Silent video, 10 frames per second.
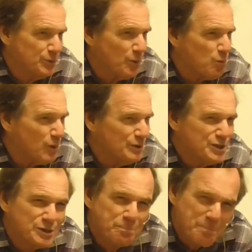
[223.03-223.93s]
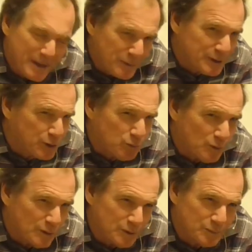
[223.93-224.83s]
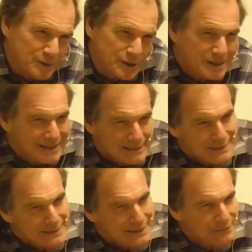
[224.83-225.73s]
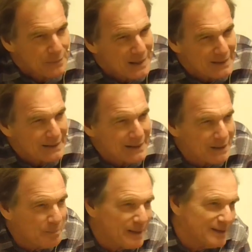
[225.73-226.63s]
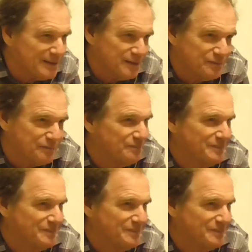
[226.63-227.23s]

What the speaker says: the word spiritual was giving me a little bit of